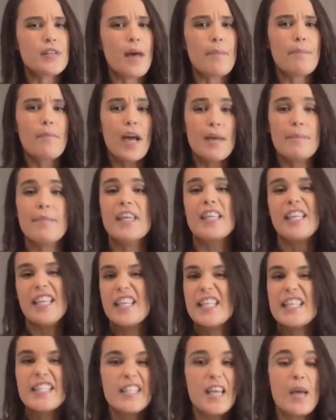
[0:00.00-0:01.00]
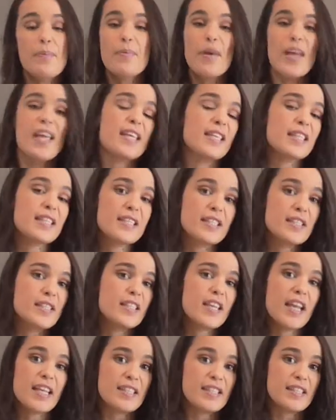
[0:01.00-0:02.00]
That might make it easier, but it
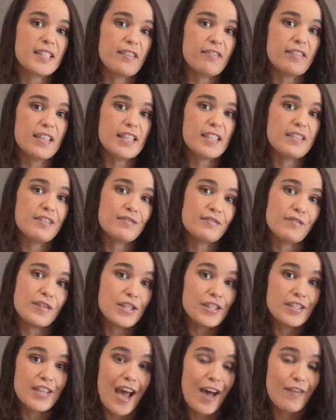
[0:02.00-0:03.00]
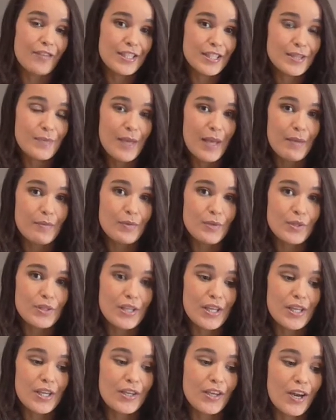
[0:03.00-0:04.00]
isn't necessary for you to have it to be able
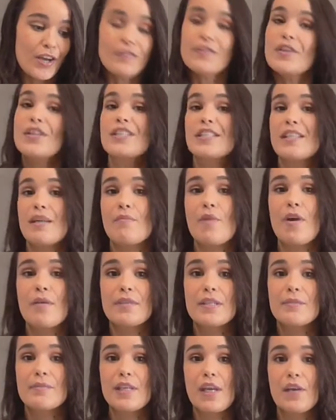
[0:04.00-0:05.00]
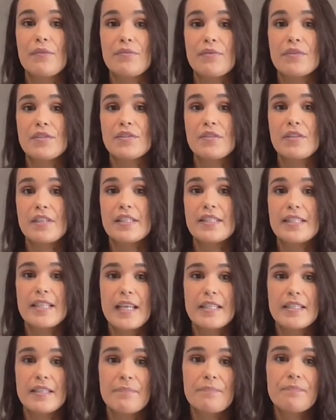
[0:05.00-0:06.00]
to kind of understand what I'm going to be going through during this
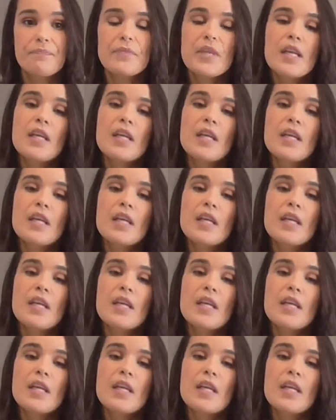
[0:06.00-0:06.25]
lesson.